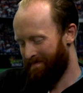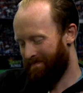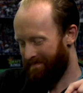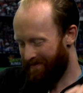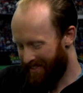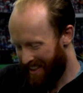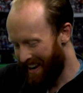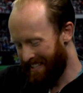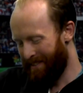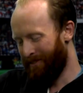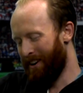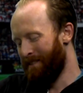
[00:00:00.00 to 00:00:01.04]

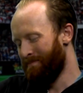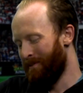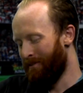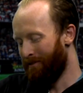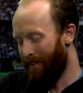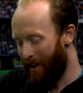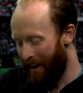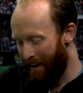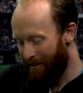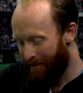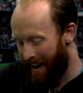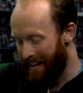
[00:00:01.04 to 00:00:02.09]

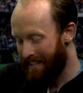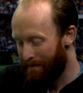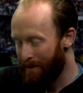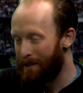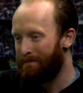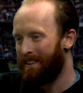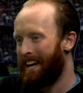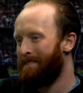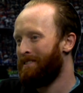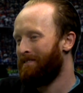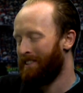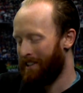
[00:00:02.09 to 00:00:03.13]
35.5 fantasy points per game
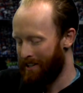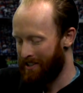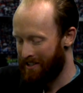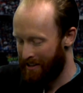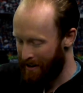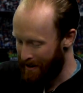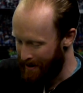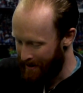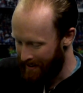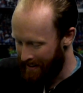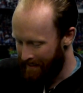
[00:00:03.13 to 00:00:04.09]
over the last 2.